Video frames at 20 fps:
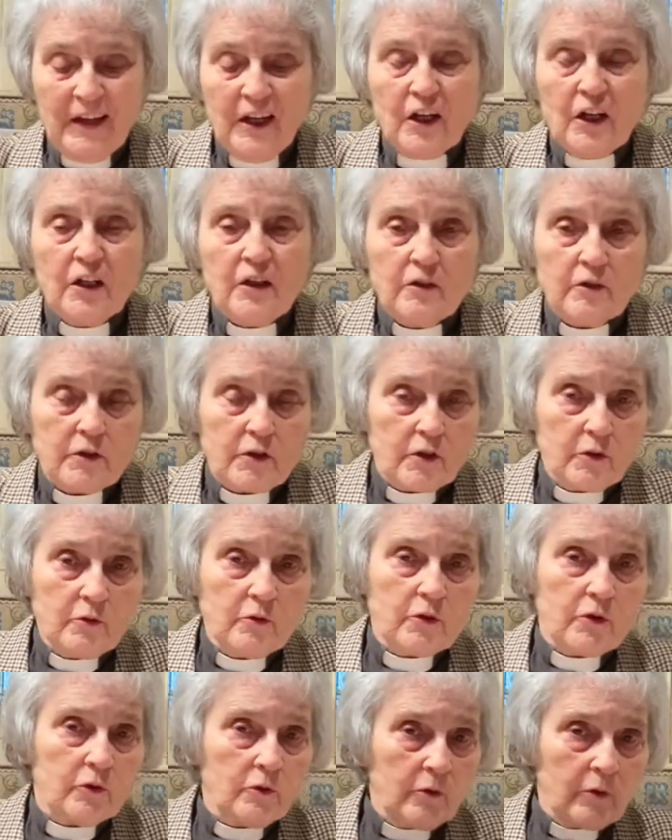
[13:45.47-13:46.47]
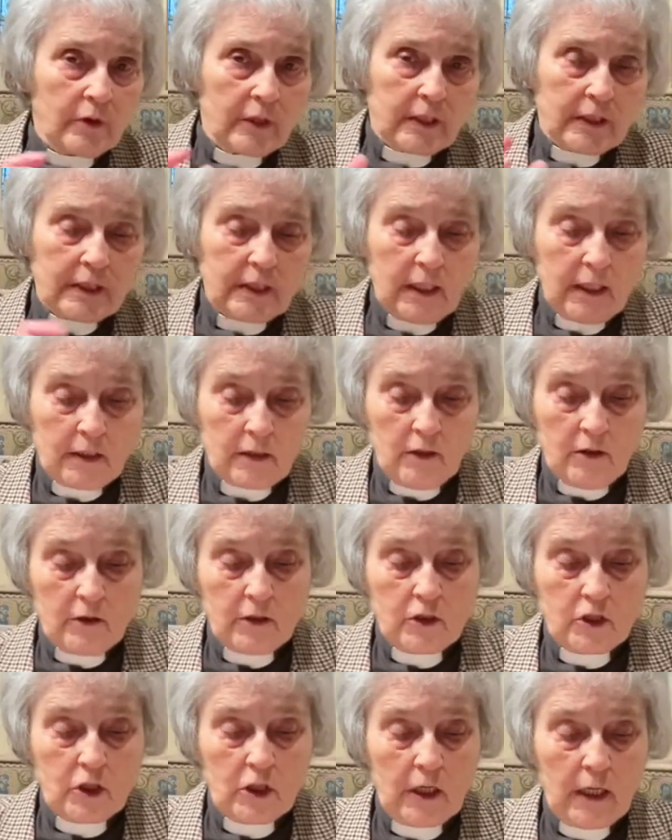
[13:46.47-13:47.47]
who sort all this
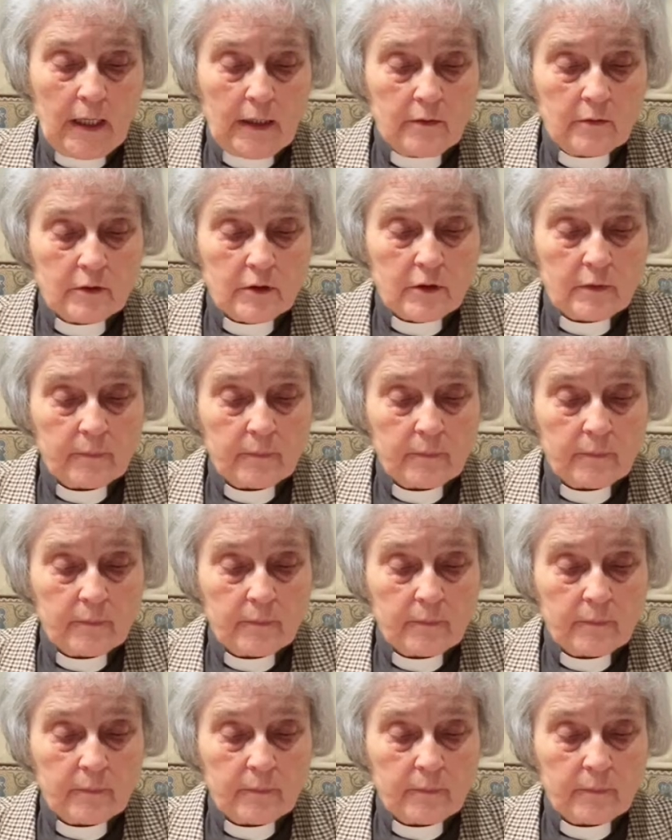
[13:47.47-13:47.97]
technology out.